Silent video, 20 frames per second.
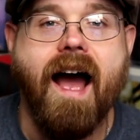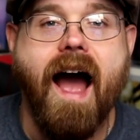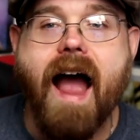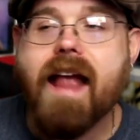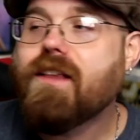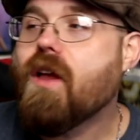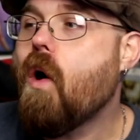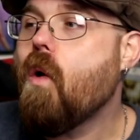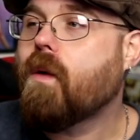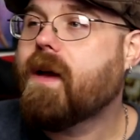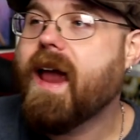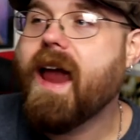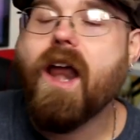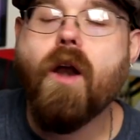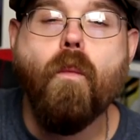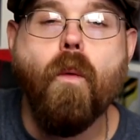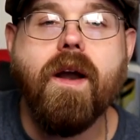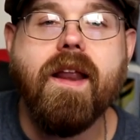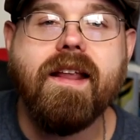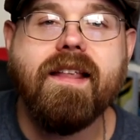I don't
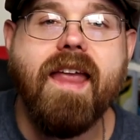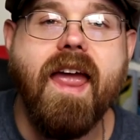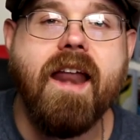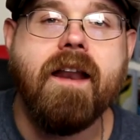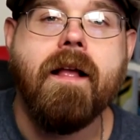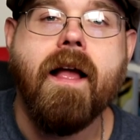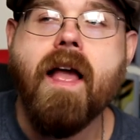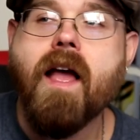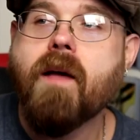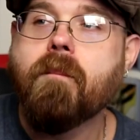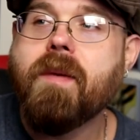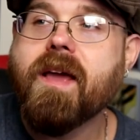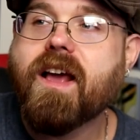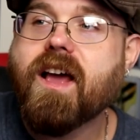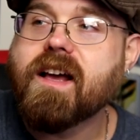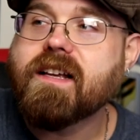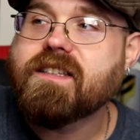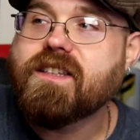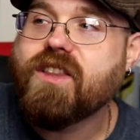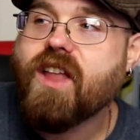care what he did
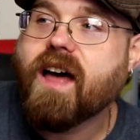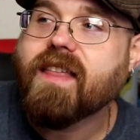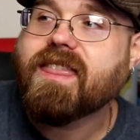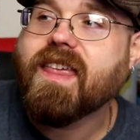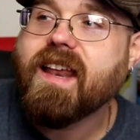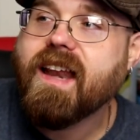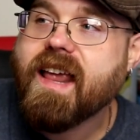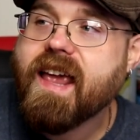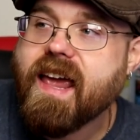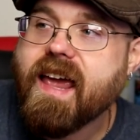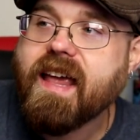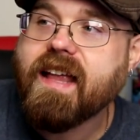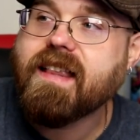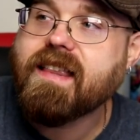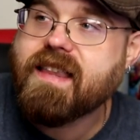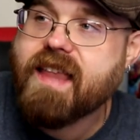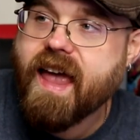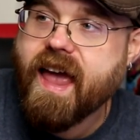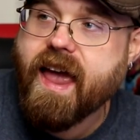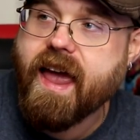because nothing he
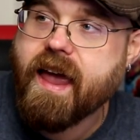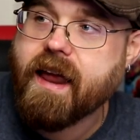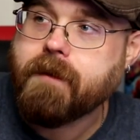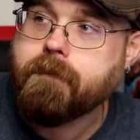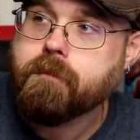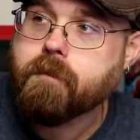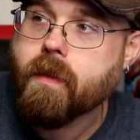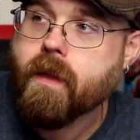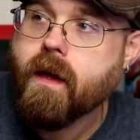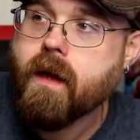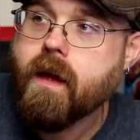did